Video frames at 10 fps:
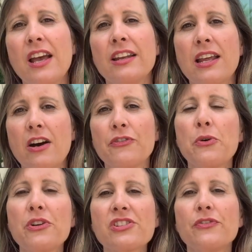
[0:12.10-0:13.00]
Now, of
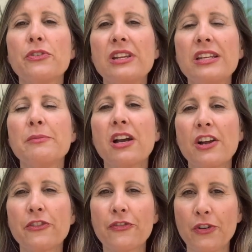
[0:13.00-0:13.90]
course, if you need to be on
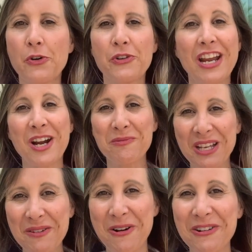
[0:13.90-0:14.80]
your phone,
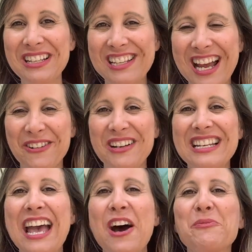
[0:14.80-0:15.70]
airplane mode is not going to
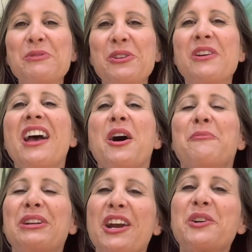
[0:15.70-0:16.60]
help you,
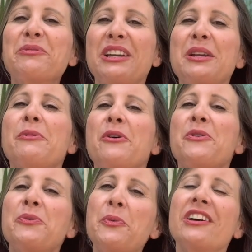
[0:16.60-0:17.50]
but airplane
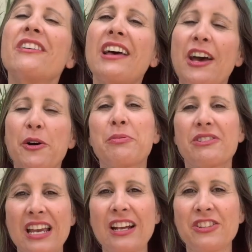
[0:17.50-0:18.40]
mode will help
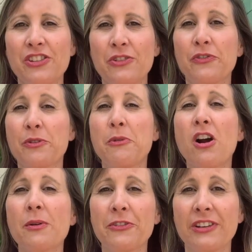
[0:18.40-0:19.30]
protect you from
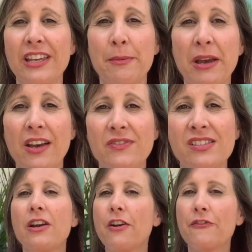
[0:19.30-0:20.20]
harmful
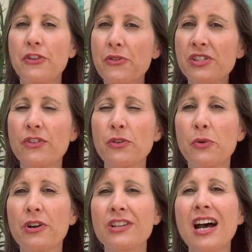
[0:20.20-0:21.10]
EMFs. For those of you who
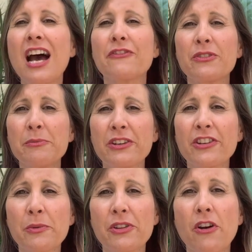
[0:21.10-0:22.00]
are not
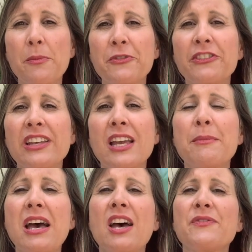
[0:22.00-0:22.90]
familiar with harmful
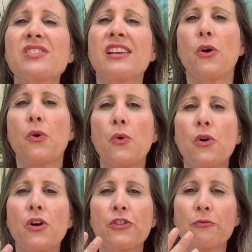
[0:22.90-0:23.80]
EMFs
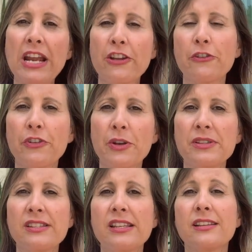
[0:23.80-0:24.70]
or the radio
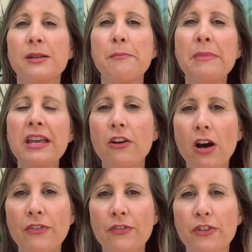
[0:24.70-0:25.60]
frequencies that emit
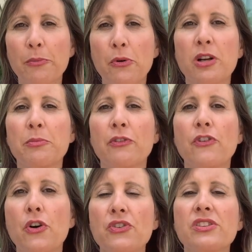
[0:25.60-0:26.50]
off of your portable
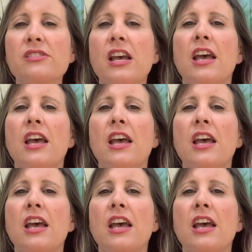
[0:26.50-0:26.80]
phones,